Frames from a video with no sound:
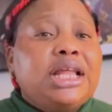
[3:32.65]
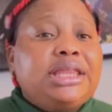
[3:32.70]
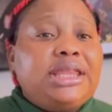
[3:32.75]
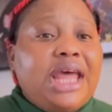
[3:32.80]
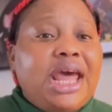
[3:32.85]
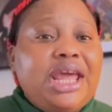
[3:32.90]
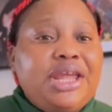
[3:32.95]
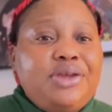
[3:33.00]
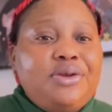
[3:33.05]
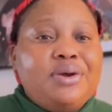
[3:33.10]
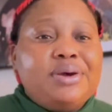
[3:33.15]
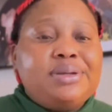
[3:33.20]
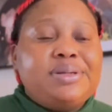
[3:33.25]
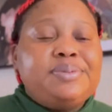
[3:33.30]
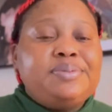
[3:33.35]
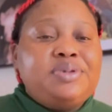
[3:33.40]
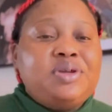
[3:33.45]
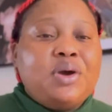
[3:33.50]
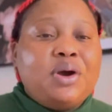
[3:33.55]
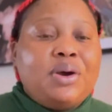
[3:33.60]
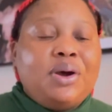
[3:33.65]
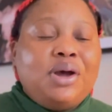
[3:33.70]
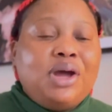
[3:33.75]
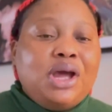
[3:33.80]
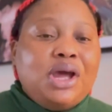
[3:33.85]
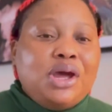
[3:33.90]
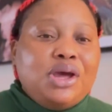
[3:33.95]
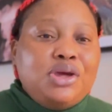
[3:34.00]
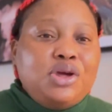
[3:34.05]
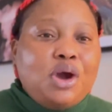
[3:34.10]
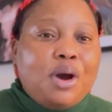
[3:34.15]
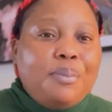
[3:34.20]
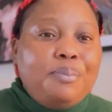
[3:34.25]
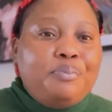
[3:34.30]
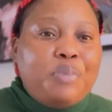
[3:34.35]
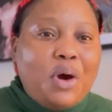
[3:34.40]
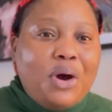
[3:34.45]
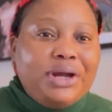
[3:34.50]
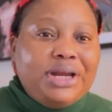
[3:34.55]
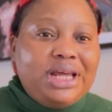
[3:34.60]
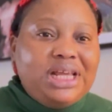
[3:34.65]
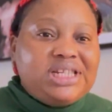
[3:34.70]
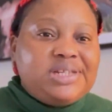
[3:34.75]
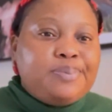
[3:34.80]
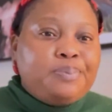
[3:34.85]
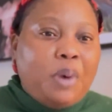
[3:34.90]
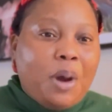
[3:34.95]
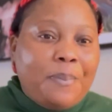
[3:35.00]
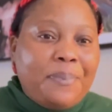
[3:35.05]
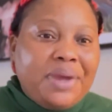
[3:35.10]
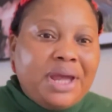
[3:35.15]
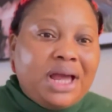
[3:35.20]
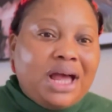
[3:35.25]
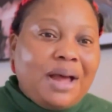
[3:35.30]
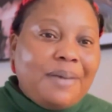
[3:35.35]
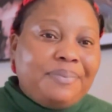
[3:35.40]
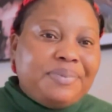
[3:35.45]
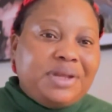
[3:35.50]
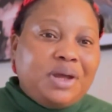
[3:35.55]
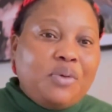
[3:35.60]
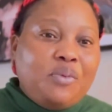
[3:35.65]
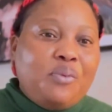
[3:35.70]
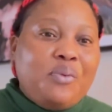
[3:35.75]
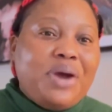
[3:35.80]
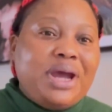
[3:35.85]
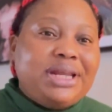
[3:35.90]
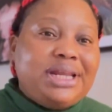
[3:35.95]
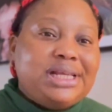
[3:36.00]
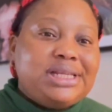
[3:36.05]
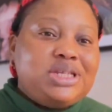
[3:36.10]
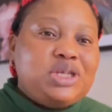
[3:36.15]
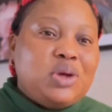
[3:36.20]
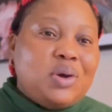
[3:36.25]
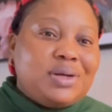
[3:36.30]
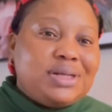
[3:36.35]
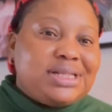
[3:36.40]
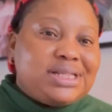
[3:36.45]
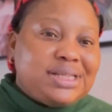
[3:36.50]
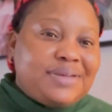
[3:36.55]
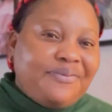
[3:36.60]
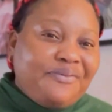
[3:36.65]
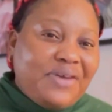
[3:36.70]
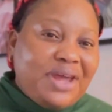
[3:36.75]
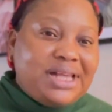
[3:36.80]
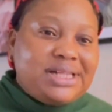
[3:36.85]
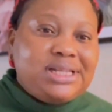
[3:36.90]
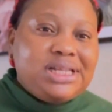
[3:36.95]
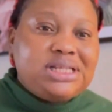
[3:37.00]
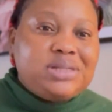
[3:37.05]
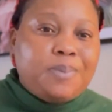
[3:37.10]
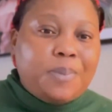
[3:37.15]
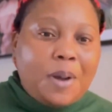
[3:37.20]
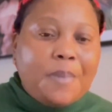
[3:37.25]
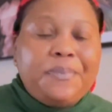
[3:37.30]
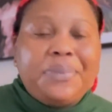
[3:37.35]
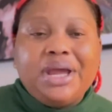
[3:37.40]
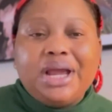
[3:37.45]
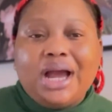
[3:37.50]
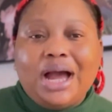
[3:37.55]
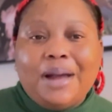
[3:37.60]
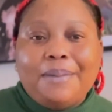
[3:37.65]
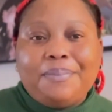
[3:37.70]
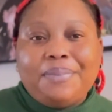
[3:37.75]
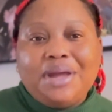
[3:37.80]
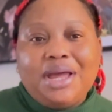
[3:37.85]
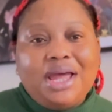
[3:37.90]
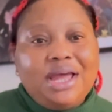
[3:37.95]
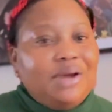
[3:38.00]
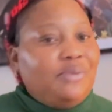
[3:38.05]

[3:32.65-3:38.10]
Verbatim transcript: then your your your body is popping up the weirdest your face is popping up